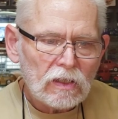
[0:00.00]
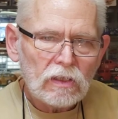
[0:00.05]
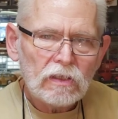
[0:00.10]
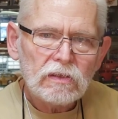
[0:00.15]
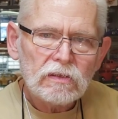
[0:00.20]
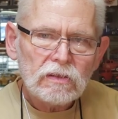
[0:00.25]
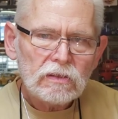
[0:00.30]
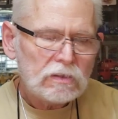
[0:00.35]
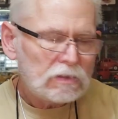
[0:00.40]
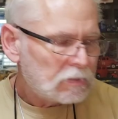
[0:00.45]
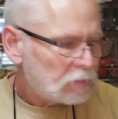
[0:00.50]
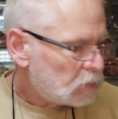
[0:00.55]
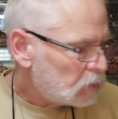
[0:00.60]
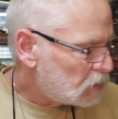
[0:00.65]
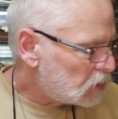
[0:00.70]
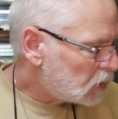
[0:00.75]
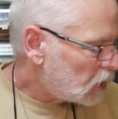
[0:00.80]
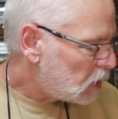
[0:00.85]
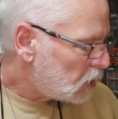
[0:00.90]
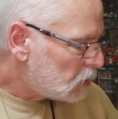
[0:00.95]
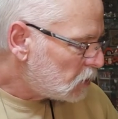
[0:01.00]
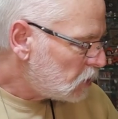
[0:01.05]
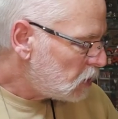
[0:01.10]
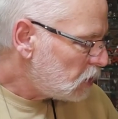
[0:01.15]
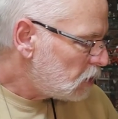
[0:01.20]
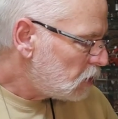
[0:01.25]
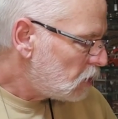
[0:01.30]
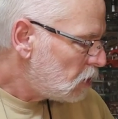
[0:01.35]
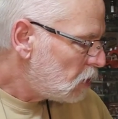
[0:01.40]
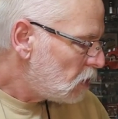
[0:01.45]
know, we'll just kind of
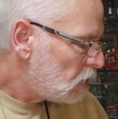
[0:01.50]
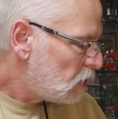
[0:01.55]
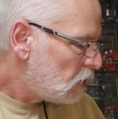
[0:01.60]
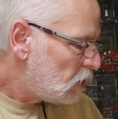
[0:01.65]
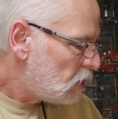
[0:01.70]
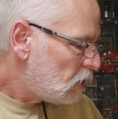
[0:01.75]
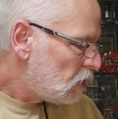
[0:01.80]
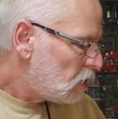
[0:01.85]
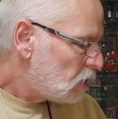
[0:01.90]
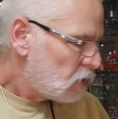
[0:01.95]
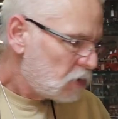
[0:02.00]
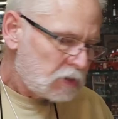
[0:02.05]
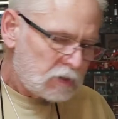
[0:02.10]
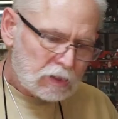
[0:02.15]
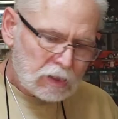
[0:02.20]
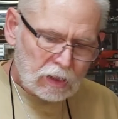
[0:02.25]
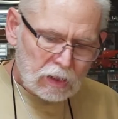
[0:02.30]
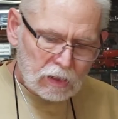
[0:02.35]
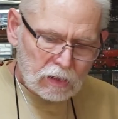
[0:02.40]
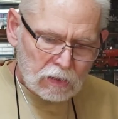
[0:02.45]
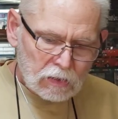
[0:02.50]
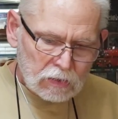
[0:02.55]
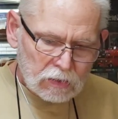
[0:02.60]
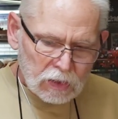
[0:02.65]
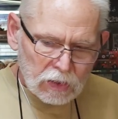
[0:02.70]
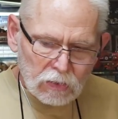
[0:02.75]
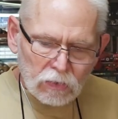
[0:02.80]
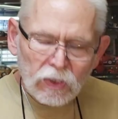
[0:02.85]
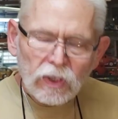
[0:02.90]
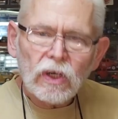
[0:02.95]
see
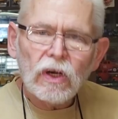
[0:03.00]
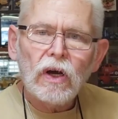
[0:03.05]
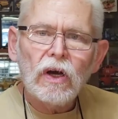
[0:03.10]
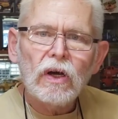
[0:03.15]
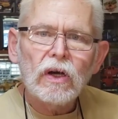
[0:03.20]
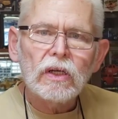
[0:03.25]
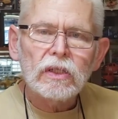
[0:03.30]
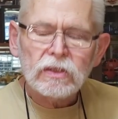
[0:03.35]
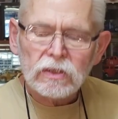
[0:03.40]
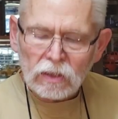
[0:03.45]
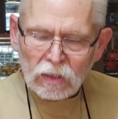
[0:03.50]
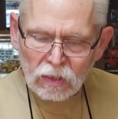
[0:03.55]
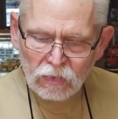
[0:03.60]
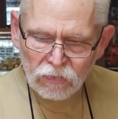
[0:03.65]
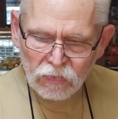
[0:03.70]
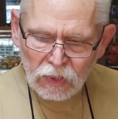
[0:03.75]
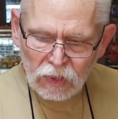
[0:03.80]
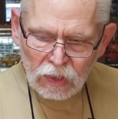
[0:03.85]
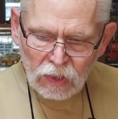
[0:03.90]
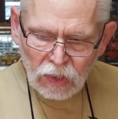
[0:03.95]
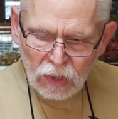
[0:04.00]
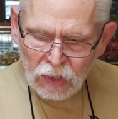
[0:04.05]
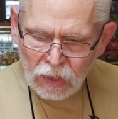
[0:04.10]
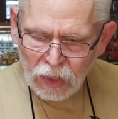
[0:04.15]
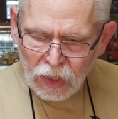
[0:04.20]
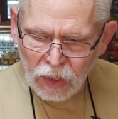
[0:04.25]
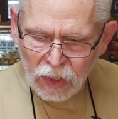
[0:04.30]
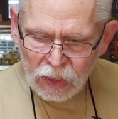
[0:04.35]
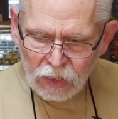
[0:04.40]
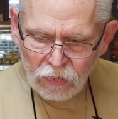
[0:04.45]
who you are and stuff.
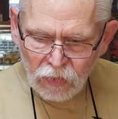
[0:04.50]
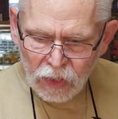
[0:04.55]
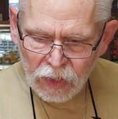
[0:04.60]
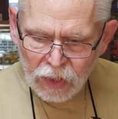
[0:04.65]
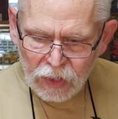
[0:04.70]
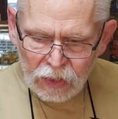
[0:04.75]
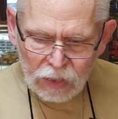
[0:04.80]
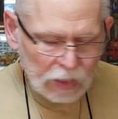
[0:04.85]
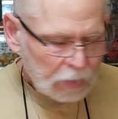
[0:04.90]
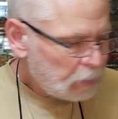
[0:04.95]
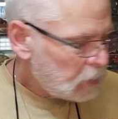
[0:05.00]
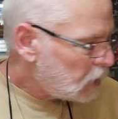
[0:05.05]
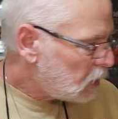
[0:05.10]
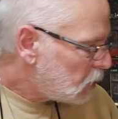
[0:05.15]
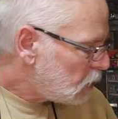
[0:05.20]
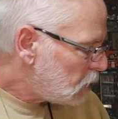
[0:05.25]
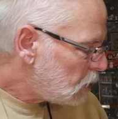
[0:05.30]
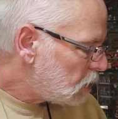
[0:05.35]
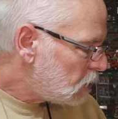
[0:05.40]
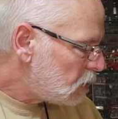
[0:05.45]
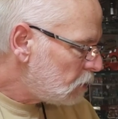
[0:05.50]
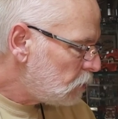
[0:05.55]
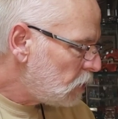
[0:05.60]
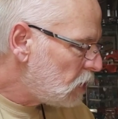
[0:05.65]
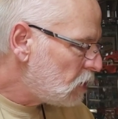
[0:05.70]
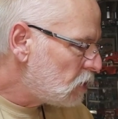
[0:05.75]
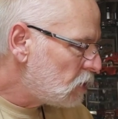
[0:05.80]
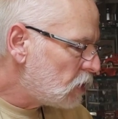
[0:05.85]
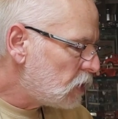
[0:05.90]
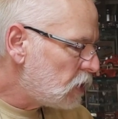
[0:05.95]
Anyway, let me
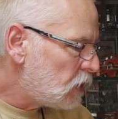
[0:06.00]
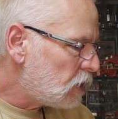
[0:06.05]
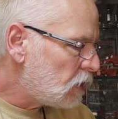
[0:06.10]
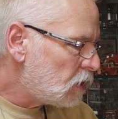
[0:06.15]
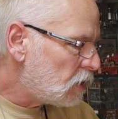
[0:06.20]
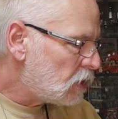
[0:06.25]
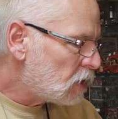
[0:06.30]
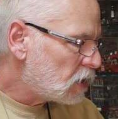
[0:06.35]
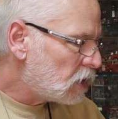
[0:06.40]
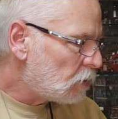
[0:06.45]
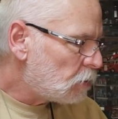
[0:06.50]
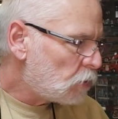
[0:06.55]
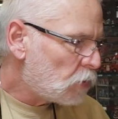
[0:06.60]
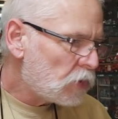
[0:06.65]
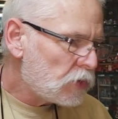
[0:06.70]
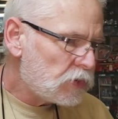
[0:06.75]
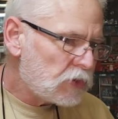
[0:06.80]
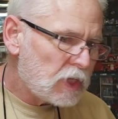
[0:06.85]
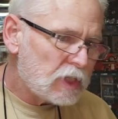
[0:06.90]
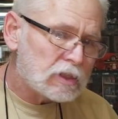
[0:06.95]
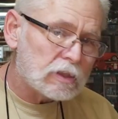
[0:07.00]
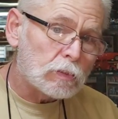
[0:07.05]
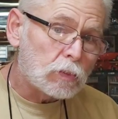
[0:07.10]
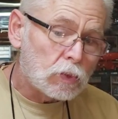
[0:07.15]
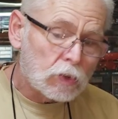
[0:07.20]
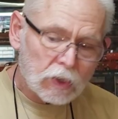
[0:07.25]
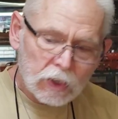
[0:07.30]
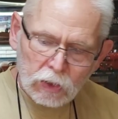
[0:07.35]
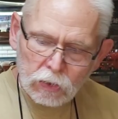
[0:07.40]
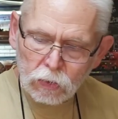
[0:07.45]
look here. A couple more things. Some
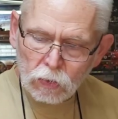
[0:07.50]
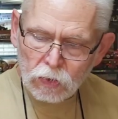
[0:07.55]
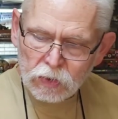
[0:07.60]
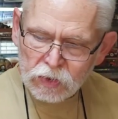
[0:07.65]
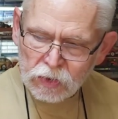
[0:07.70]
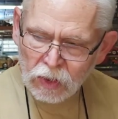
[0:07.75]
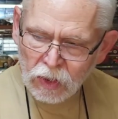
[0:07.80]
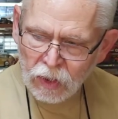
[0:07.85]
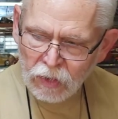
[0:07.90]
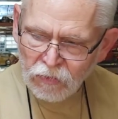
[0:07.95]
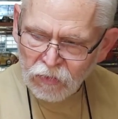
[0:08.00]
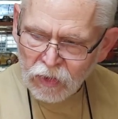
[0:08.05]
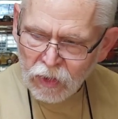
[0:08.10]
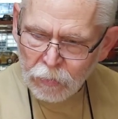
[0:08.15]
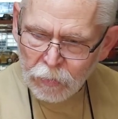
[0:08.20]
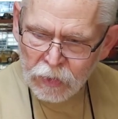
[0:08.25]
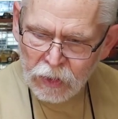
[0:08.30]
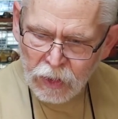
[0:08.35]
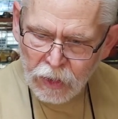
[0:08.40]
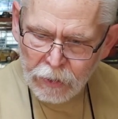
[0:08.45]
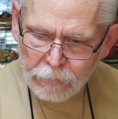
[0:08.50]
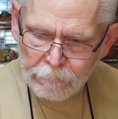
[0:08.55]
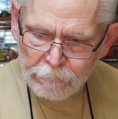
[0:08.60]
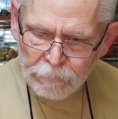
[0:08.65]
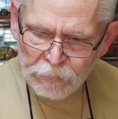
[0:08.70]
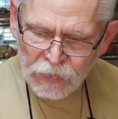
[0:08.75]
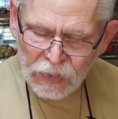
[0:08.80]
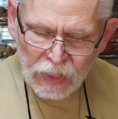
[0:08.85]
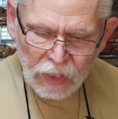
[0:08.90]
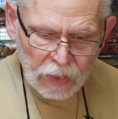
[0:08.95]
really cool stuff coming up.
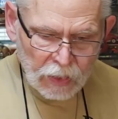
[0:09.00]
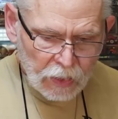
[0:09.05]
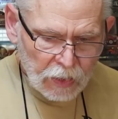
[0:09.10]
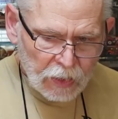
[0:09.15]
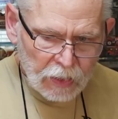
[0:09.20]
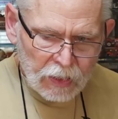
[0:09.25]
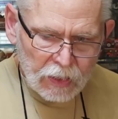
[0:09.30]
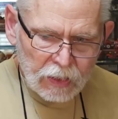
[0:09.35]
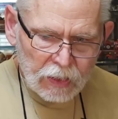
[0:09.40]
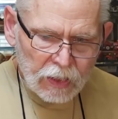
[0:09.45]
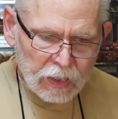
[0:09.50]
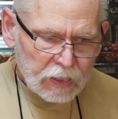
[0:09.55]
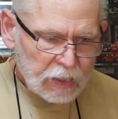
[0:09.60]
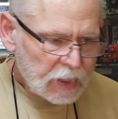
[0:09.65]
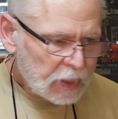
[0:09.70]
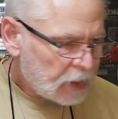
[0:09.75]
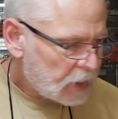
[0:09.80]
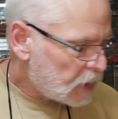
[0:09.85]
I think